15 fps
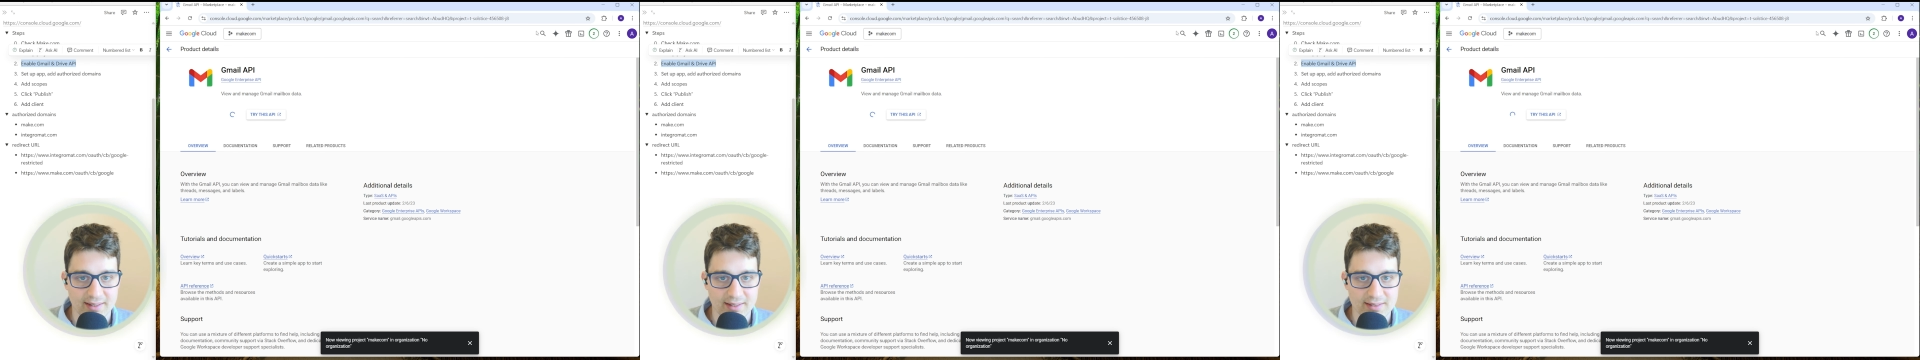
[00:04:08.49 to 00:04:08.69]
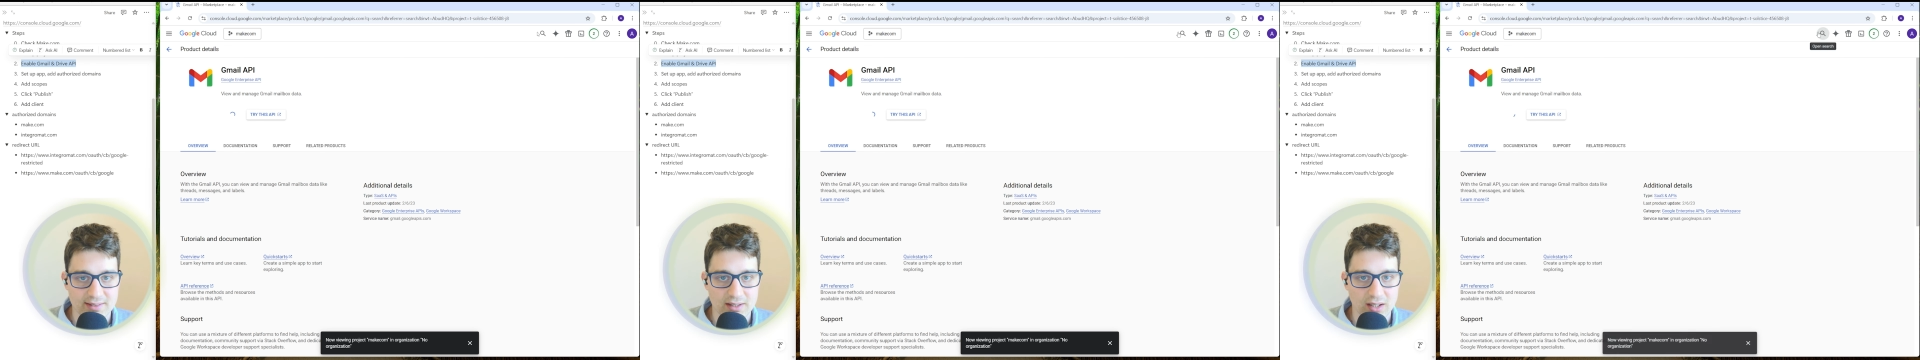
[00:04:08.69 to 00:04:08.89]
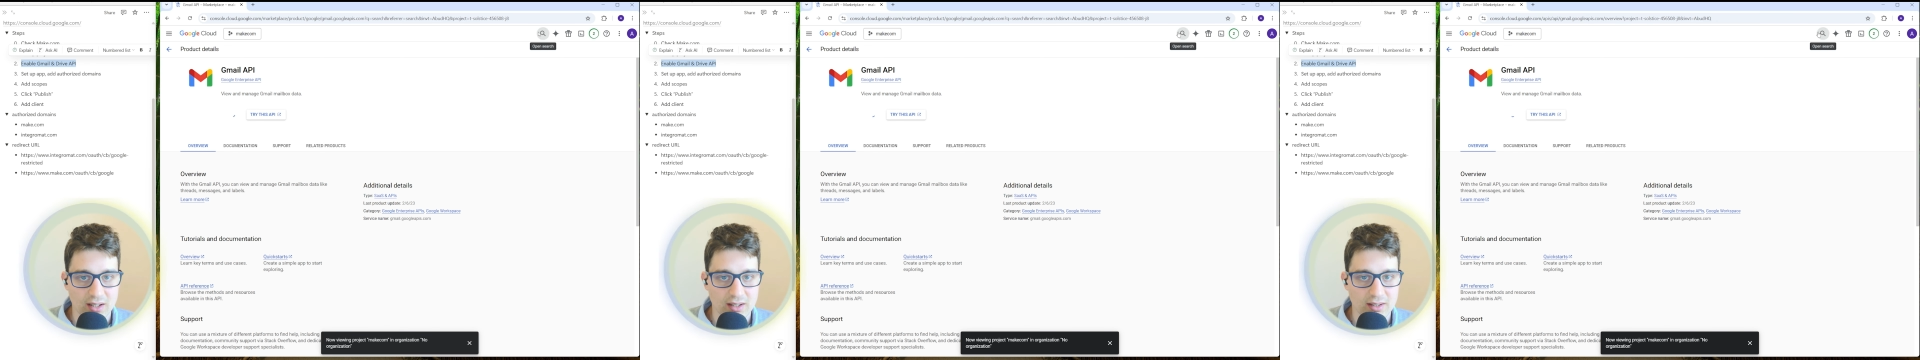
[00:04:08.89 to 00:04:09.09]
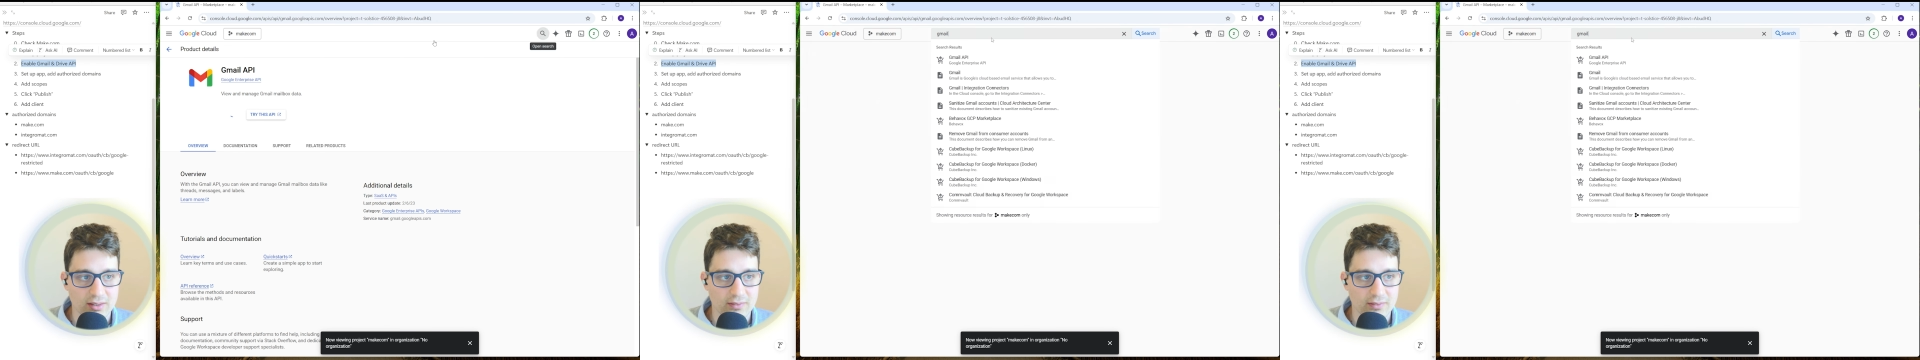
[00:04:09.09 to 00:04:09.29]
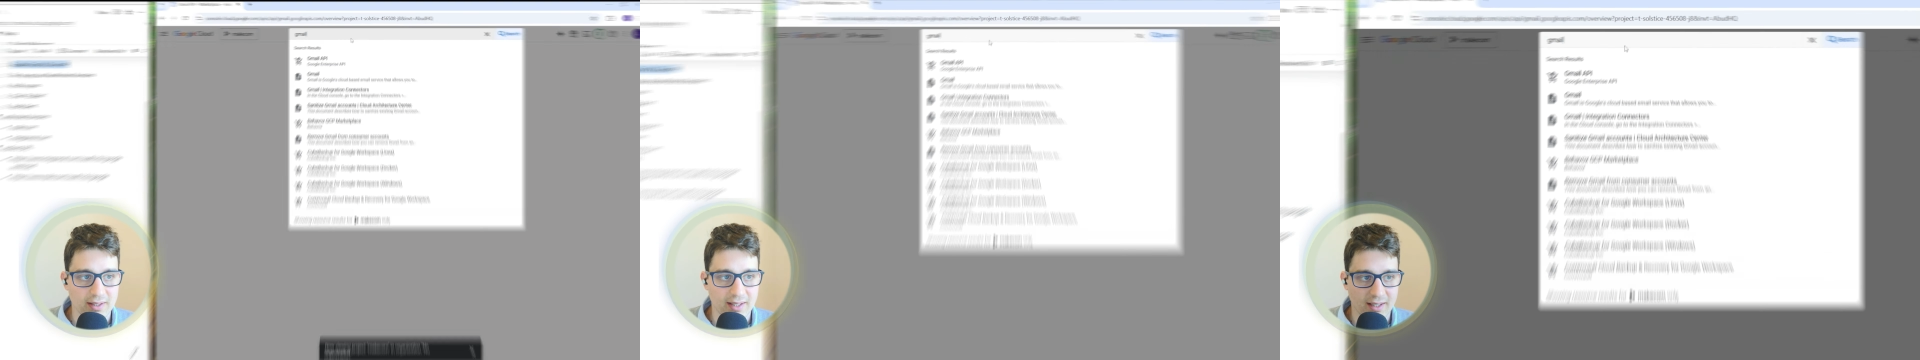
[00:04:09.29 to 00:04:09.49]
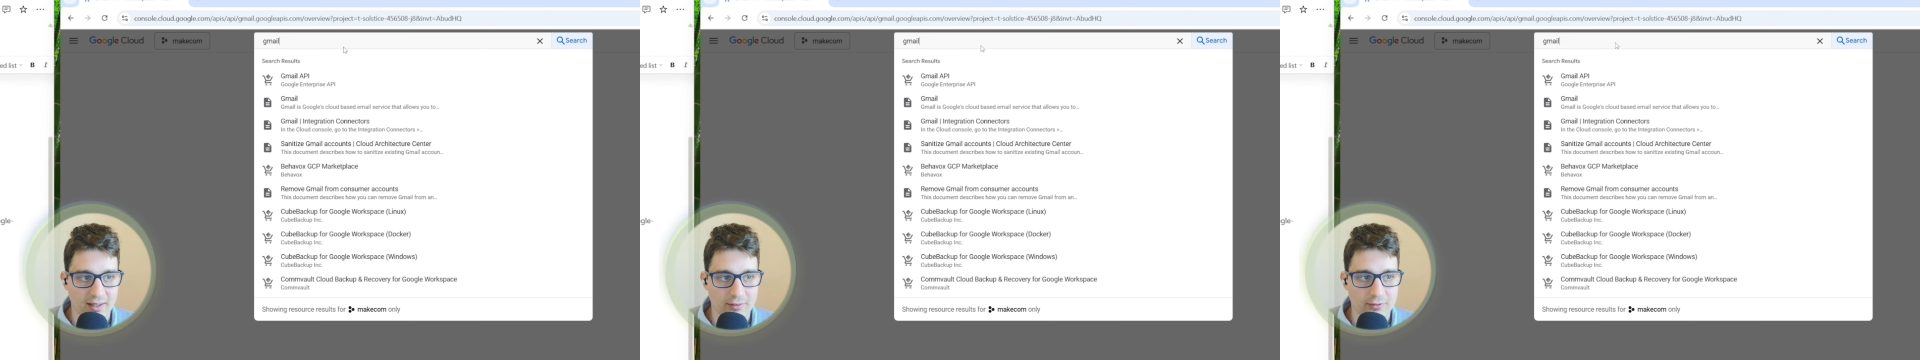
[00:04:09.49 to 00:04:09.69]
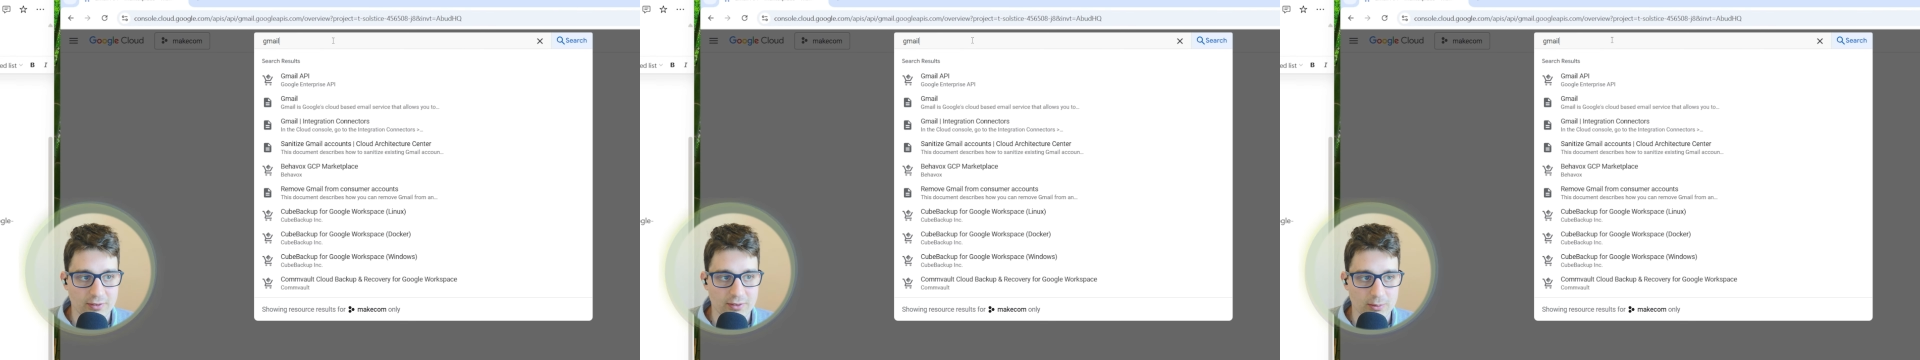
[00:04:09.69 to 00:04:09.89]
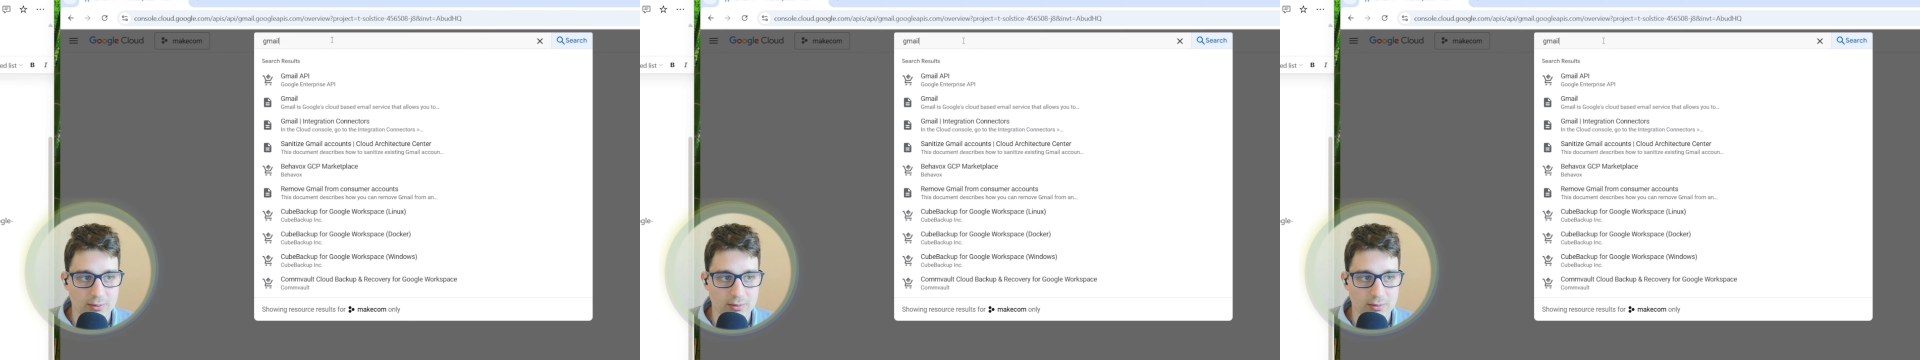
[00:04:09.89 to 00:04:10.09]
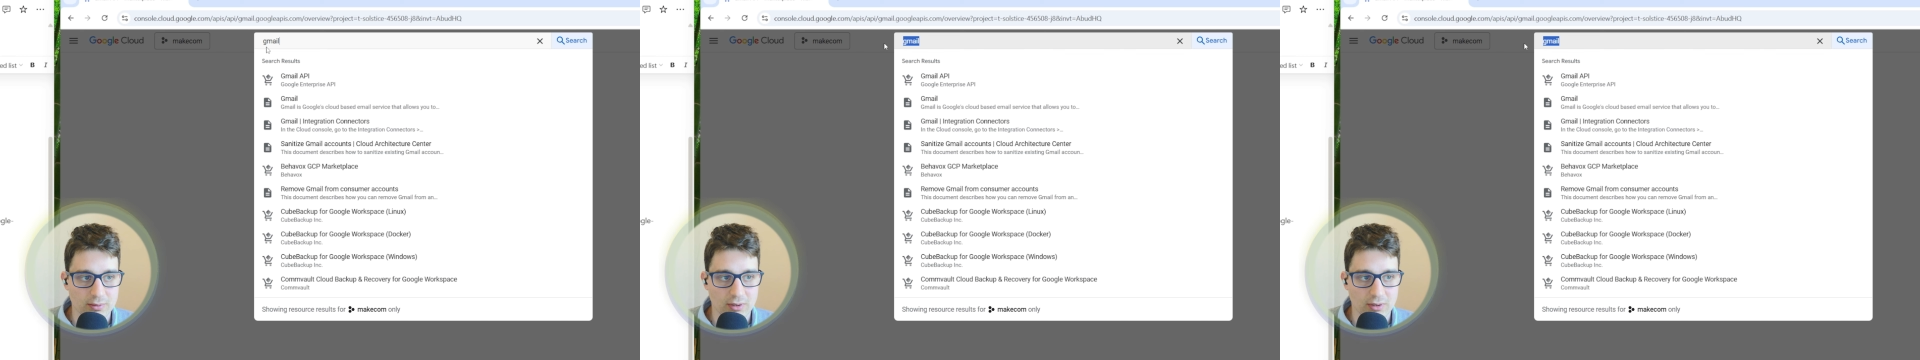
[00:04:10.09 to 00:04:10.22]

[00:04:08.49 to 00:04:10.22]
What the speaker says: is done, we have to